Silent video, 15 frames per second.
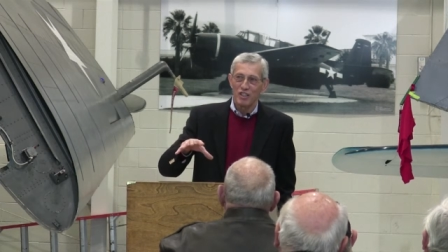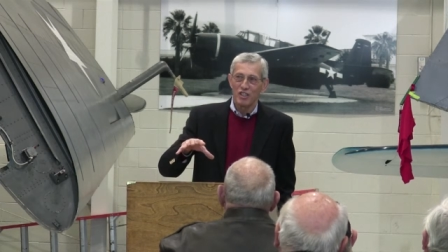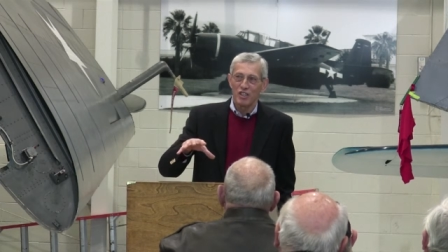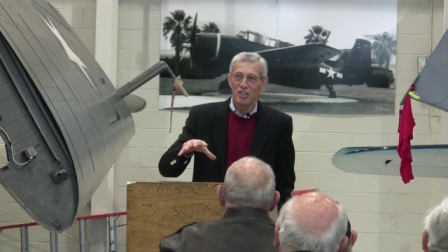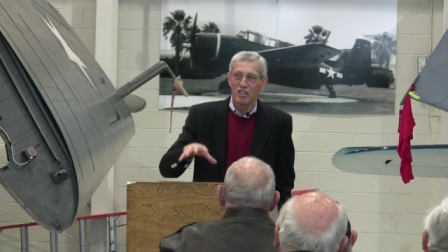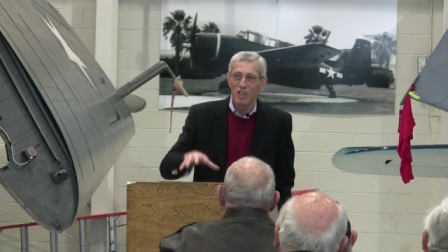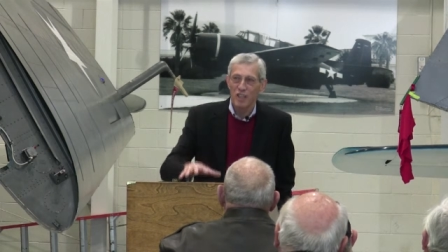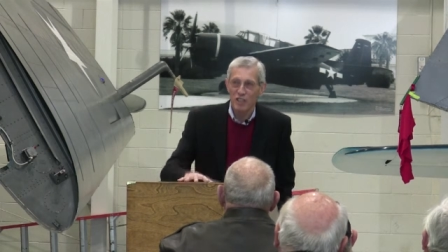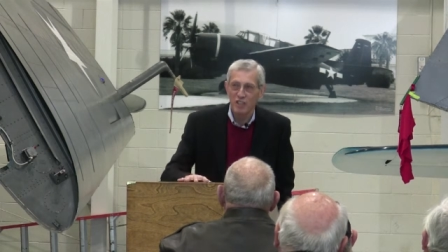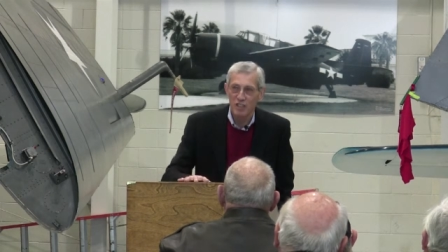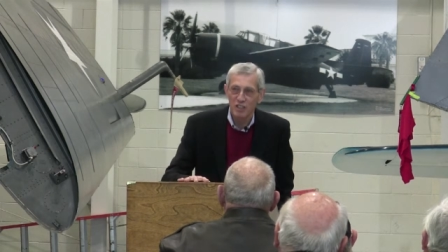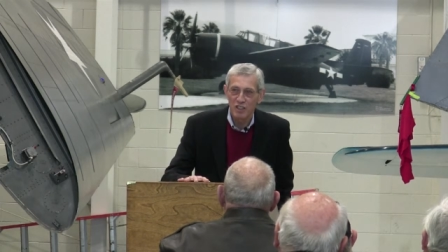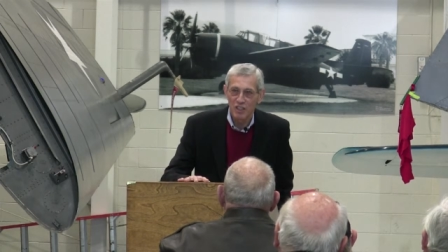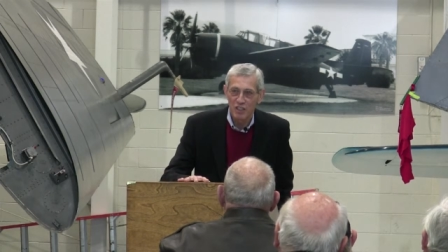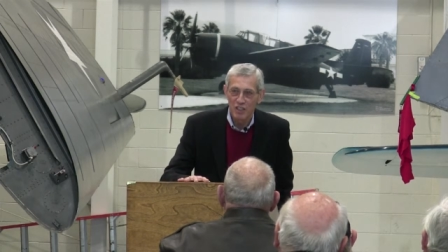the
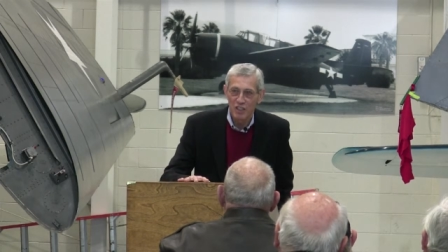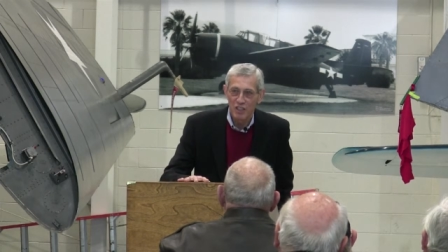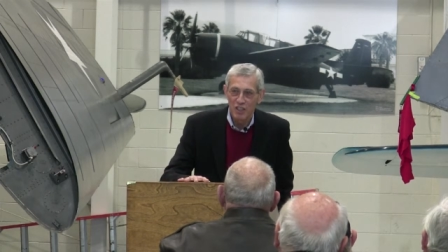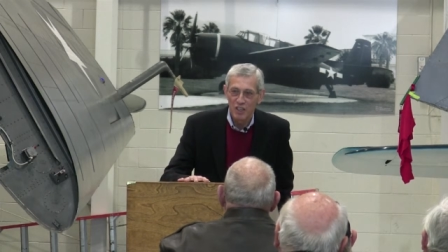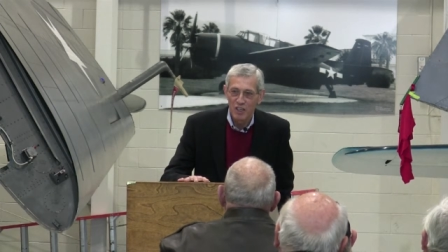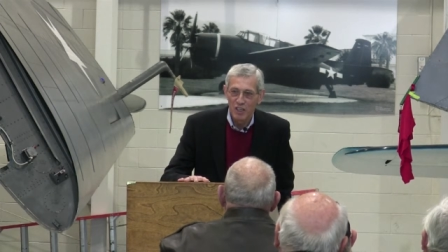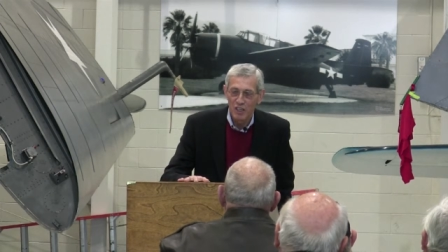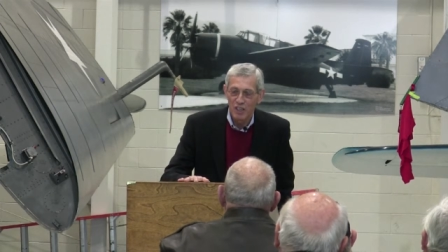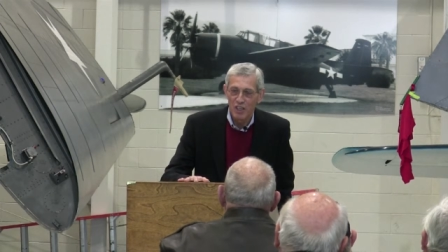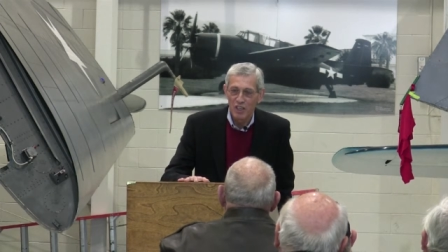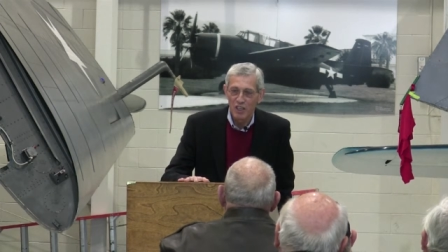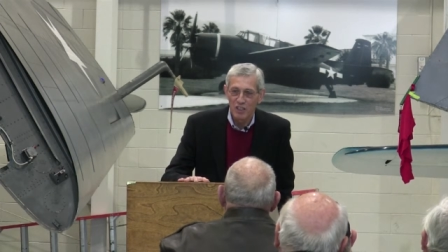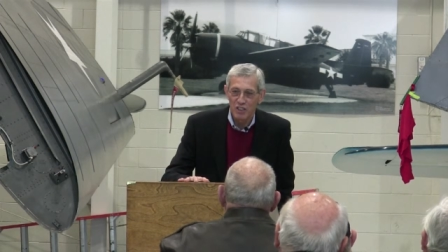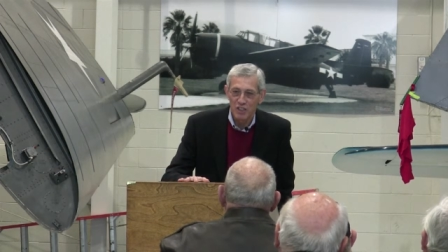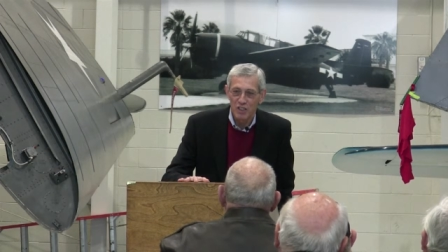success
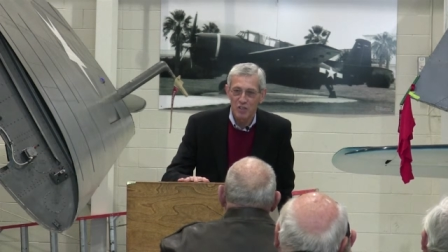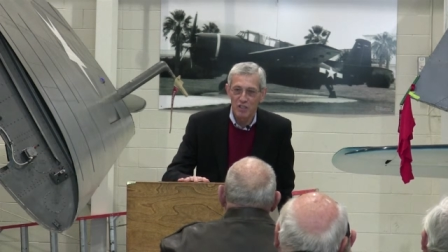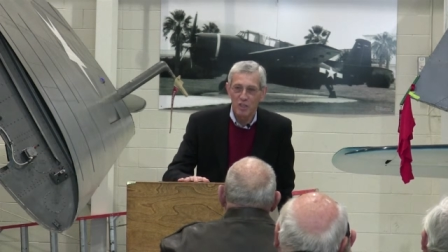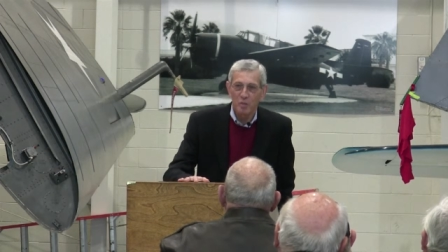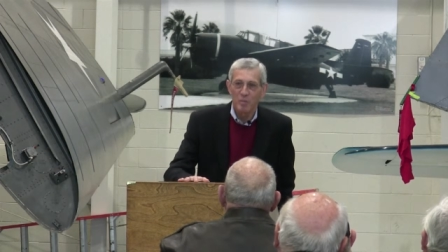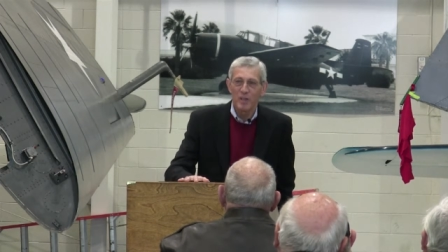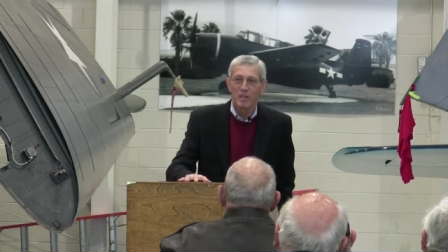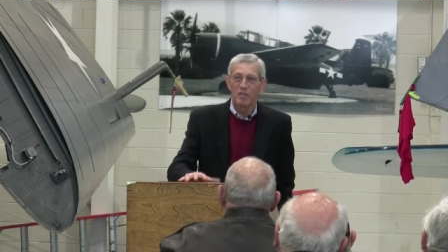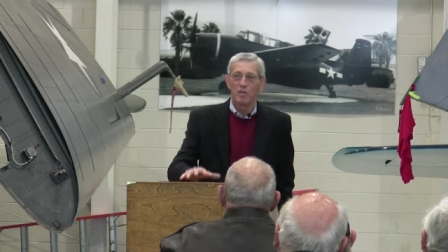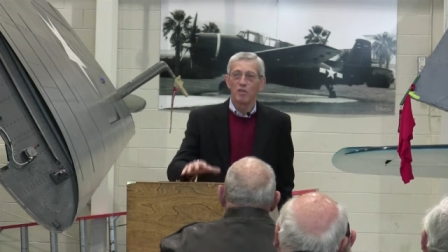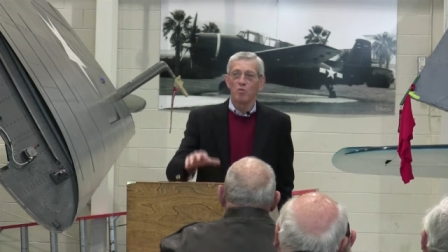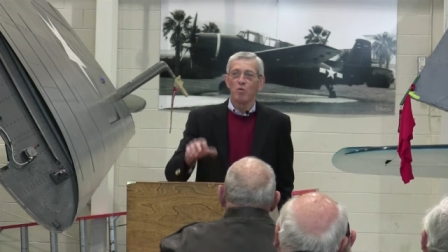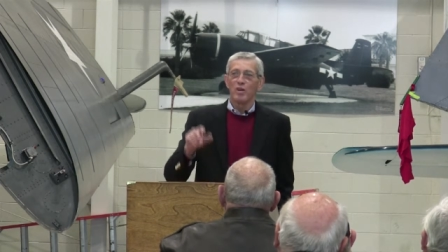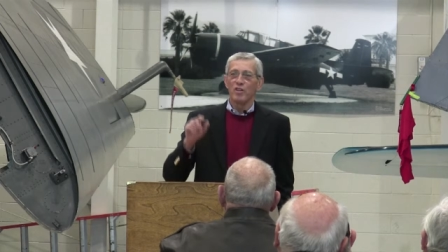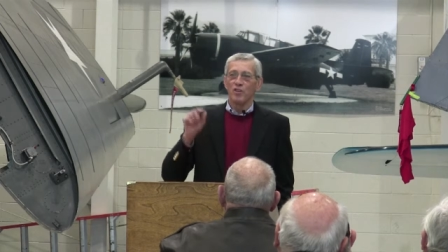is going to
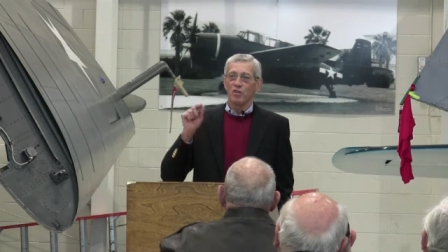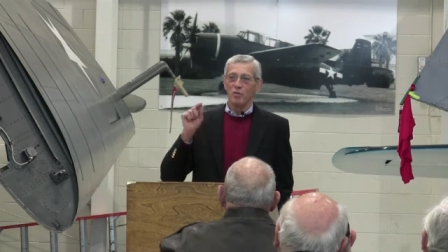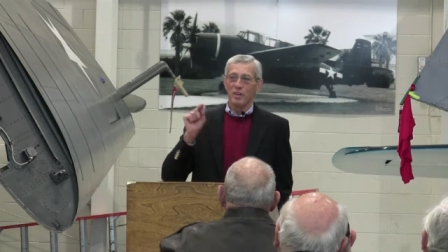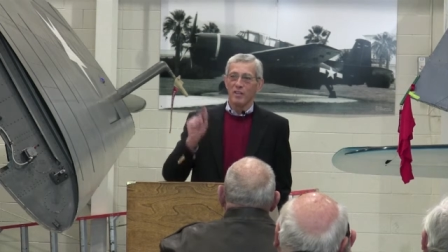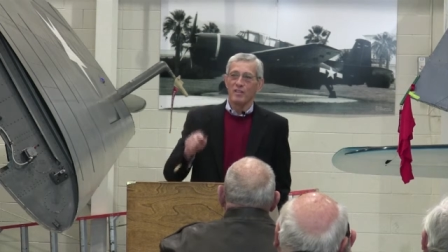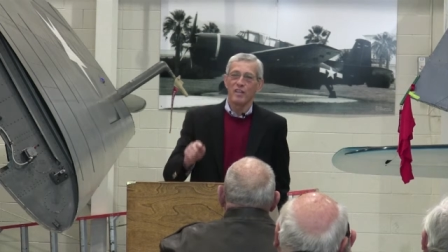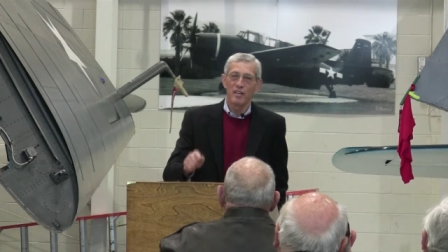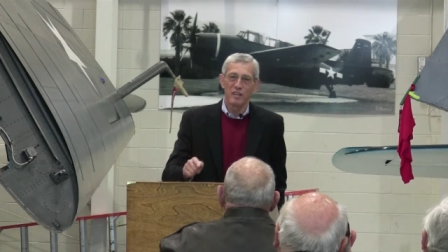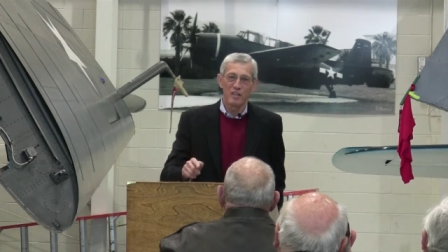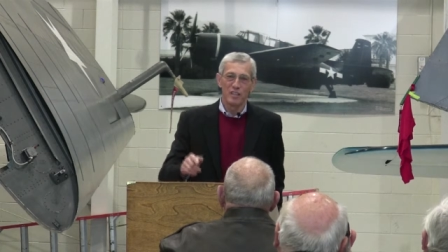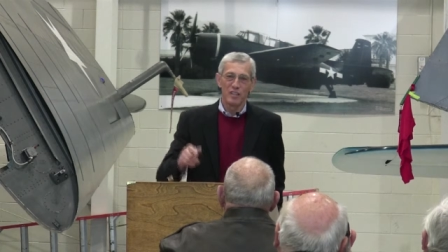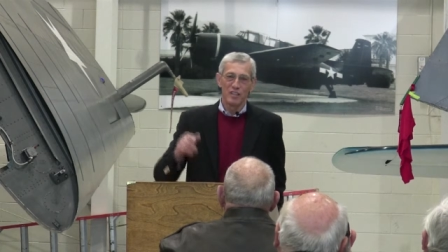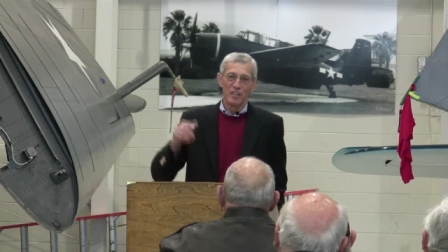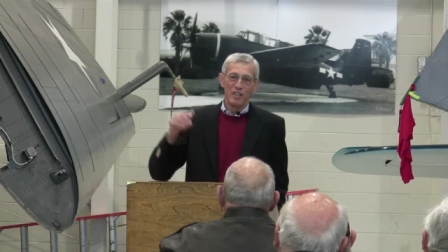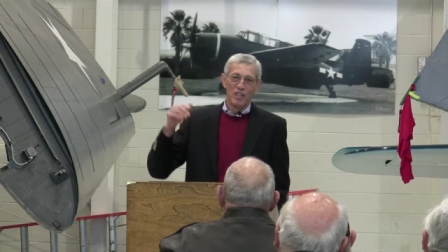depend on whether you get
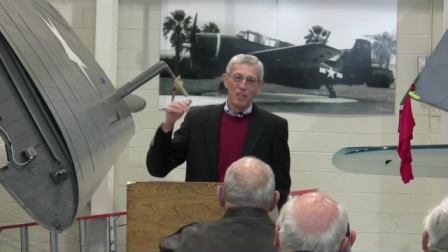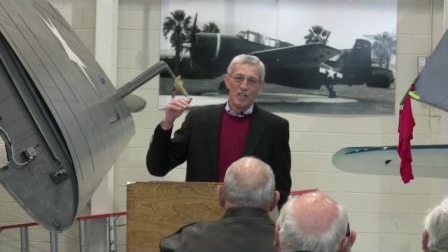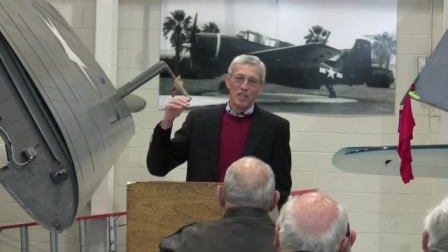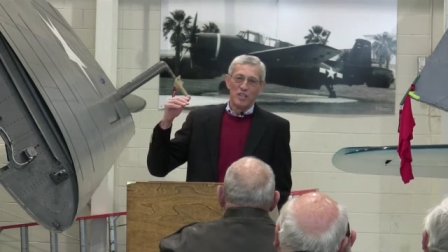there in